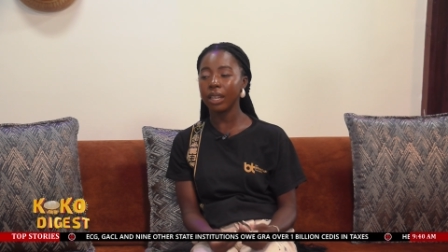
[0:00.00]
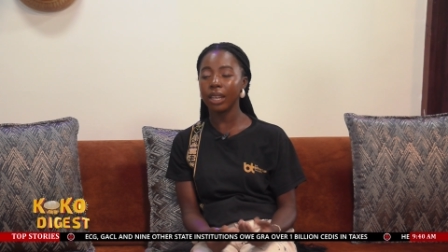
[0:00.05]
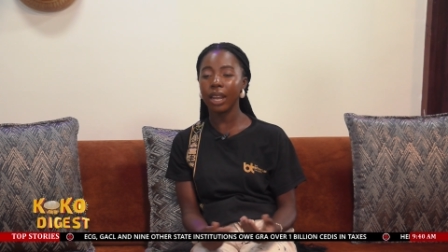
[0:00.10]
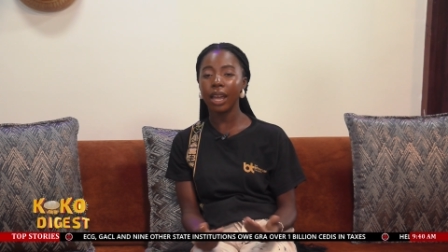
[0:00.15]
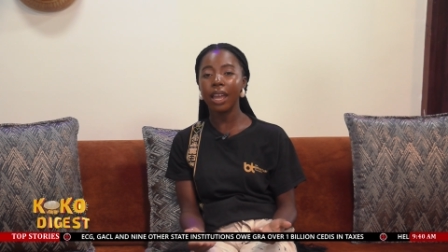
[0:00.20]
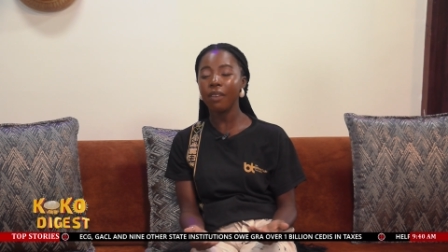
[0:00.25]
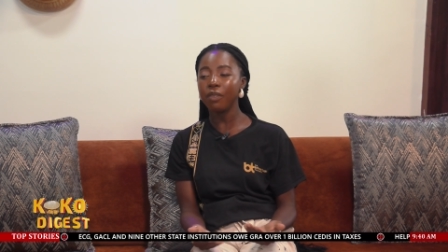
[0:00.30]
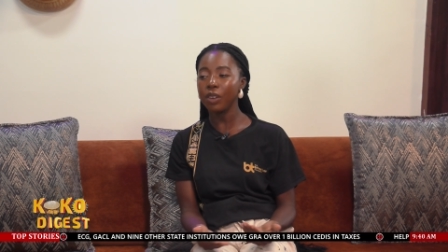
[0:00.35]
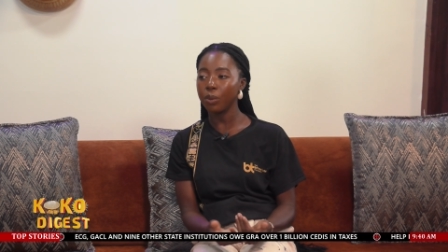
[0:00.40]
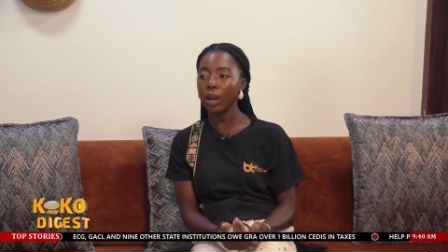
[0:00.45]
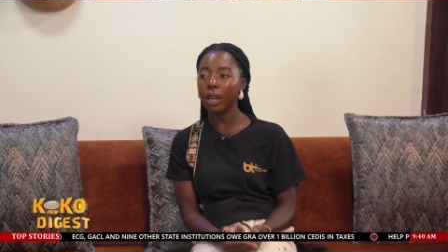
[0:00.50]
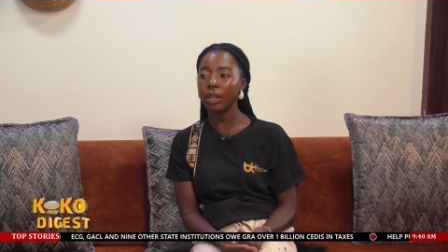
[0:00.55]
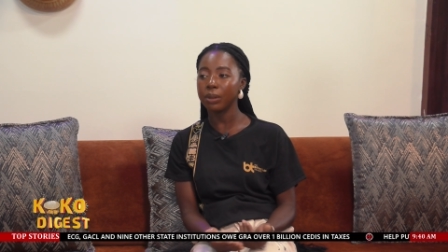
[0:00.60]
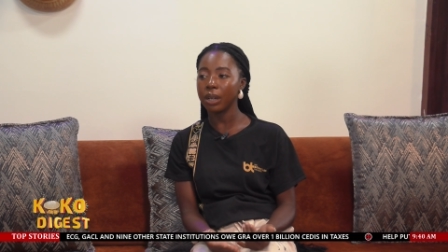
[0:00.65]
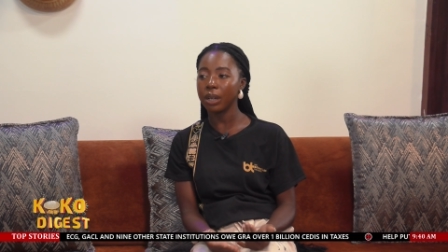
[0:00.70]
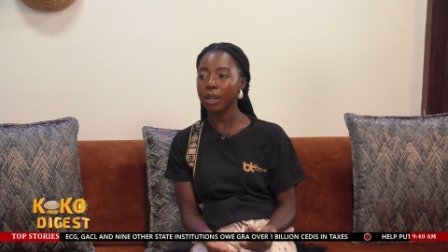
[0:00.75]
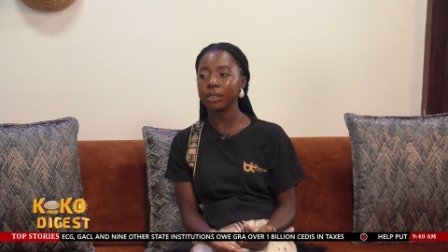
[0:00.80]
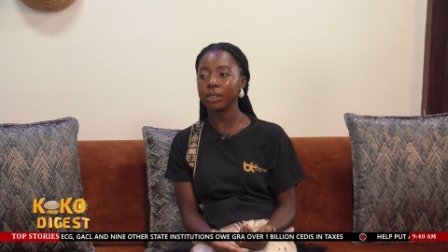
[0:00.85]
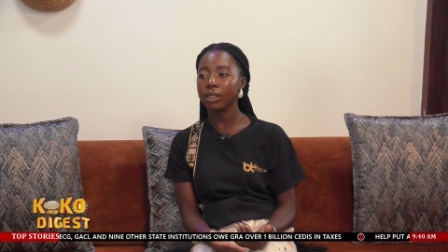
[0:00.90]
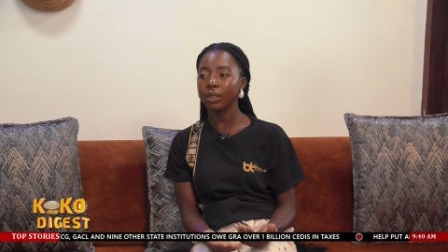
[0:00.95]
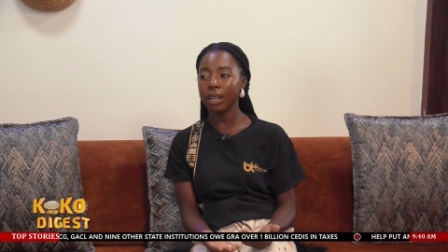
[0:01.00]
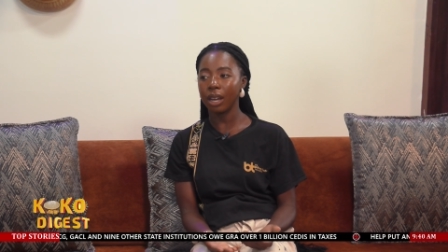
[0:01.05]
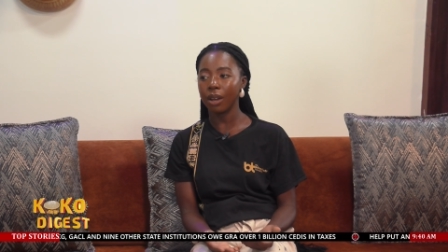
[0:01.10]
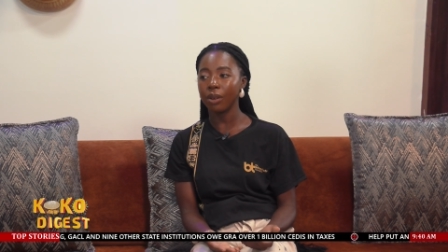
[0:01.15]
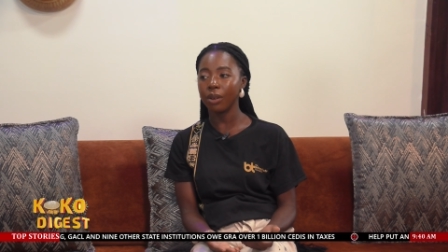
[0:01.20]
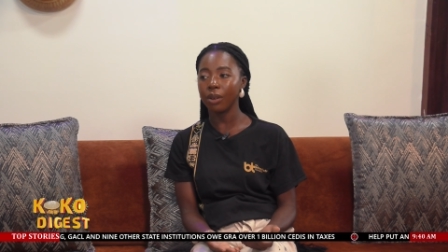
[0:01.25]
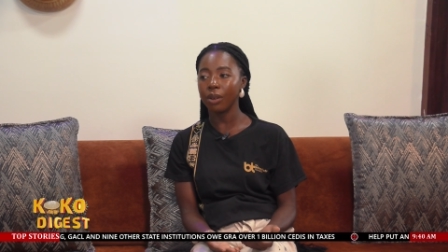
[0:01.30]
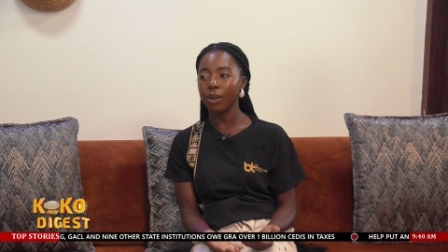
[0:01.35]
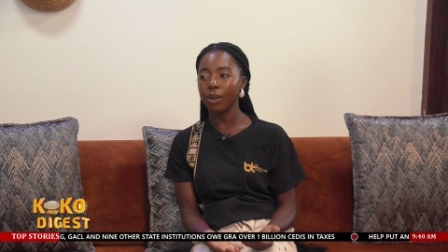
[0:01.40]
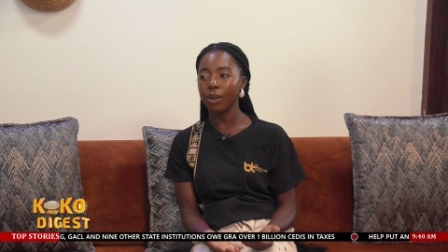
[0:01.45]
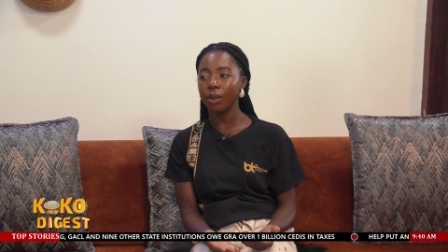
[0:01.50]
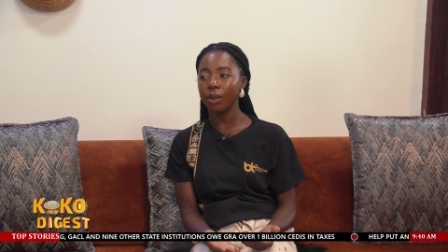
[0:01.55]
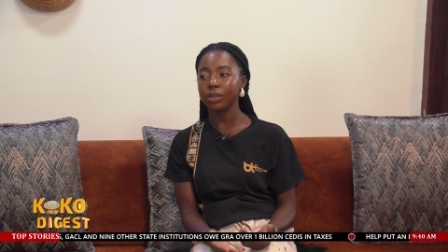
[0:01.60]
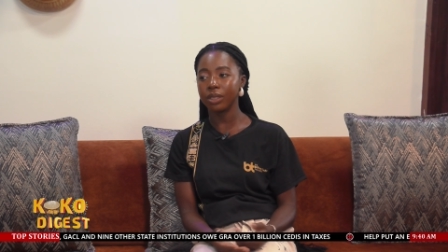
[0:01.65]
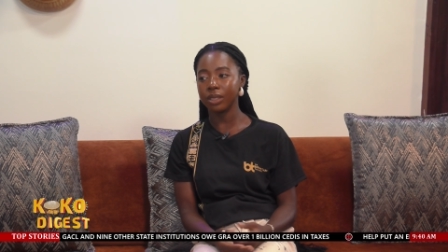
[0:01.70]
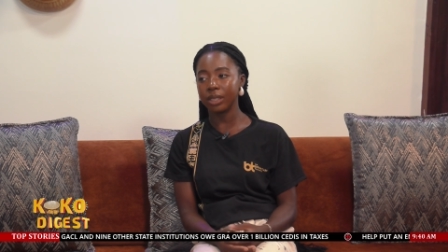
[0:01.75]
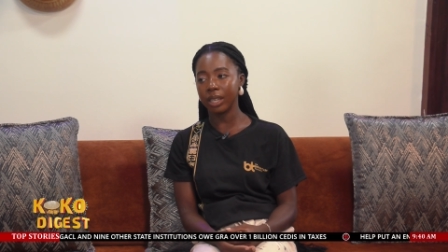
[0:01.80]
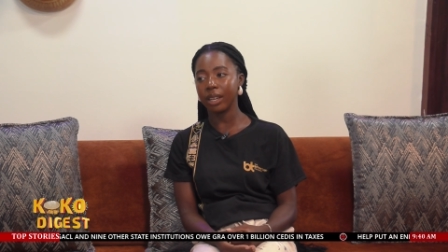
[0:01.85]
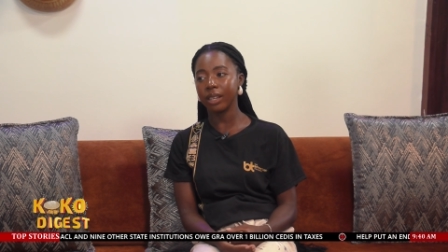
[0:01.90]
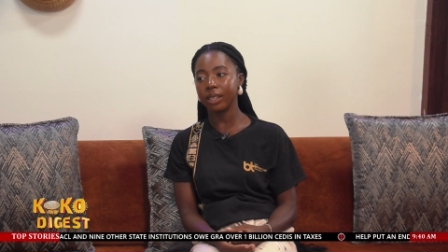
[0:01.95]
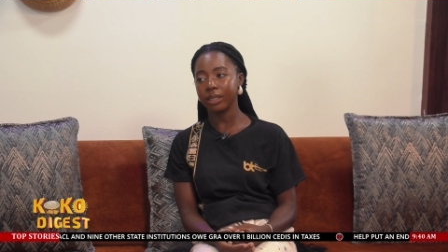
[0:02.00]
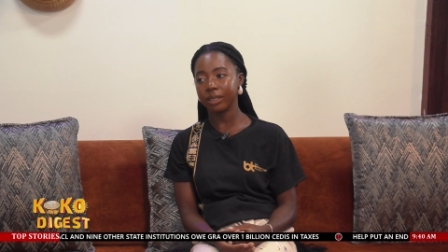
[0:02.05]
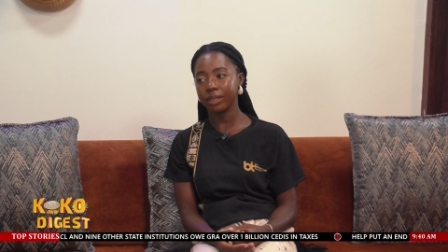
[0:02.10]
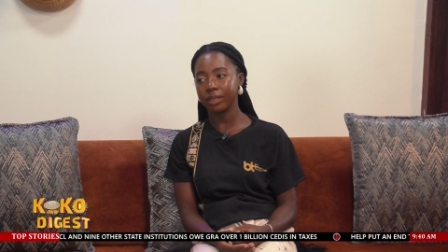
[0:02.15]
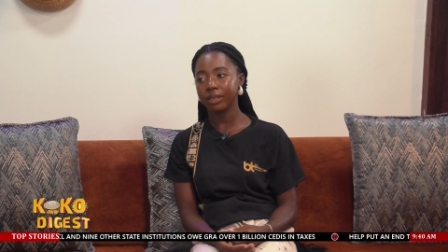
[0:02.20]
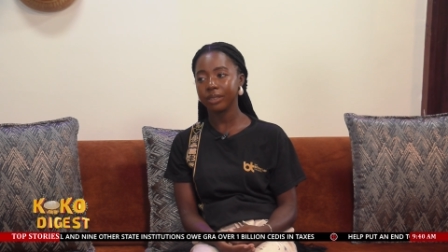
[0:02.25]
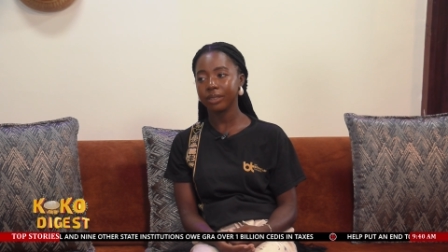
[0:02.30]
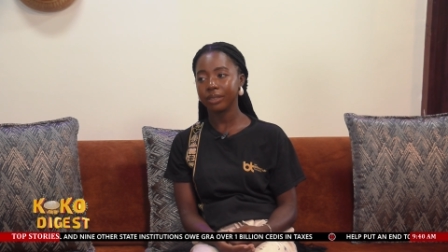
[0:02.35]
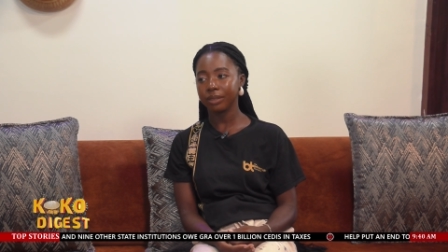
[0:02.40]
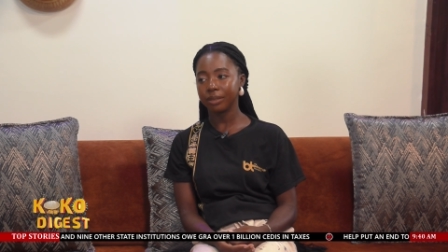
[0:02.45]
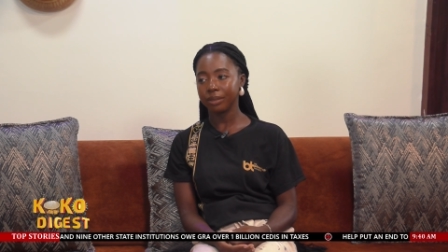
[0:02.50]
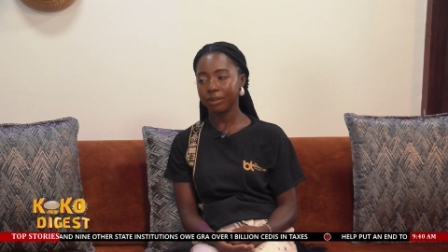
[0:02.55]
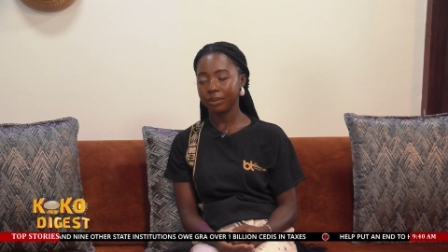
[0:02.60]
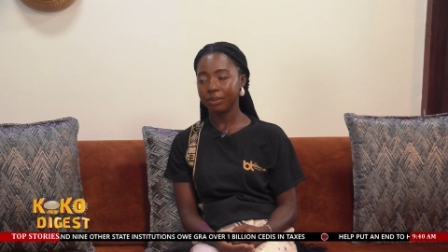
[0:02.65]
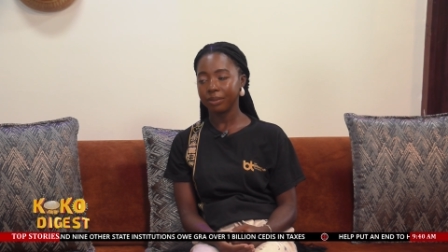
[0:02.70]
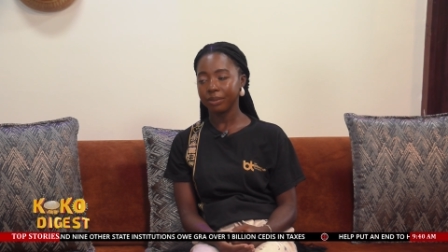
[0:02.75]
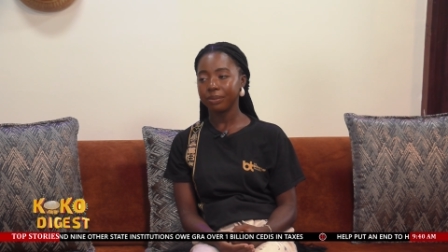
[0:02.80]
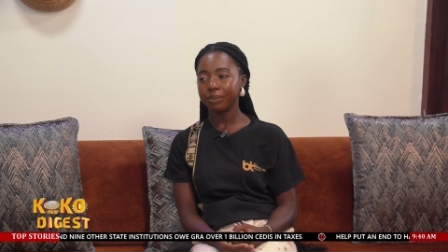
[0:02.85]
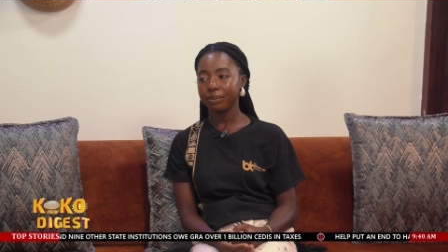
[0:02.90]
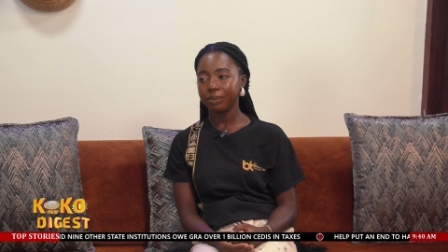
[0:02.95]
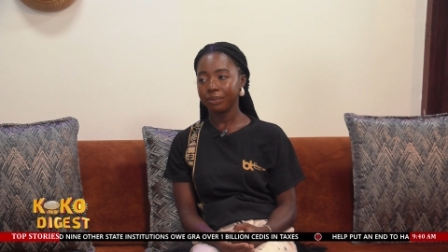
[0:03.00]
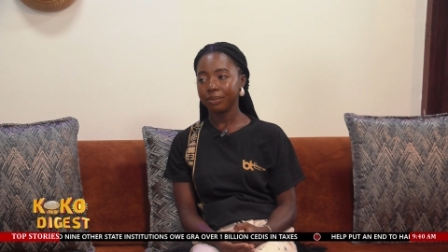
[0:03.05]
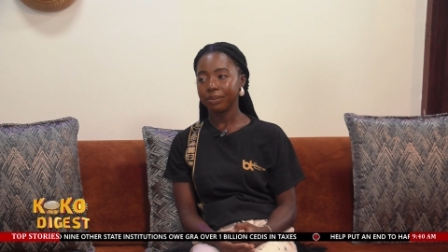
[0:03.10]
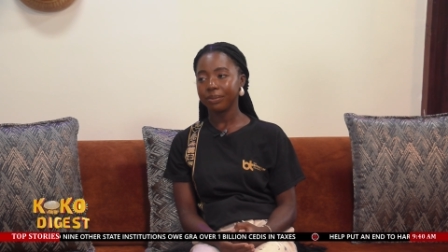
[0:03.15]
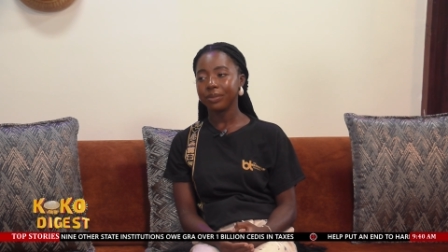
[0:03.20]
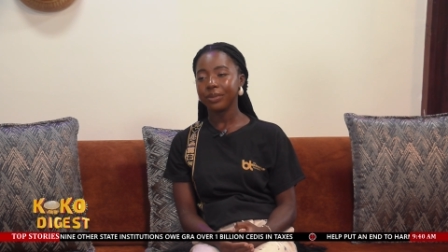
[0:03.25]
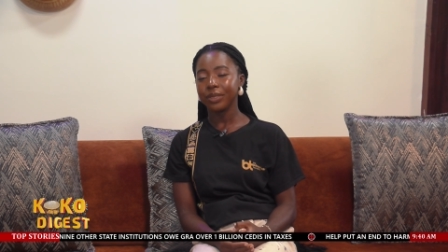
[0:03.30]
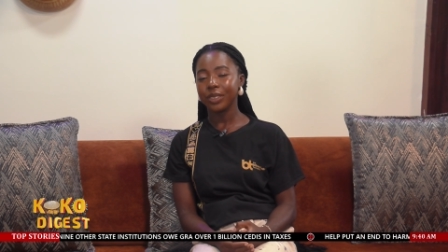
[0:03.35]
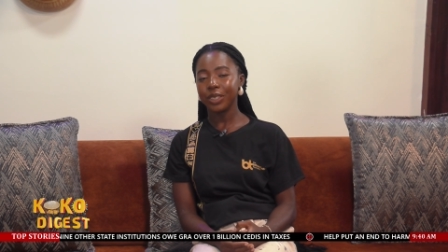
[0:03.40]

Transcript: like counts, every one pound counts, yeah. Okay, thank you